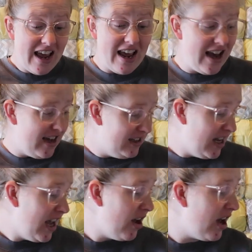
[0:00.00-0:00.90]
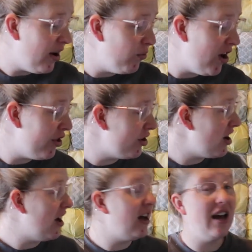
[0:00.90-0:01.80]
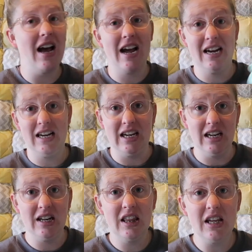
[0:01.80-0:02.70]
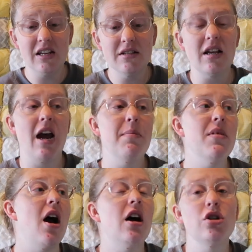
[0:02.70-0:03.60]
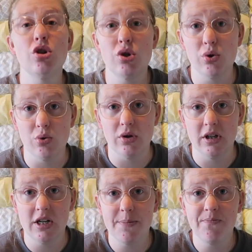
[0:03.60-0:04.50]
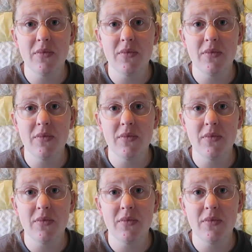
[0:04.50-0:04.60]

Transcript: And whether or not I need these, I'm not sure.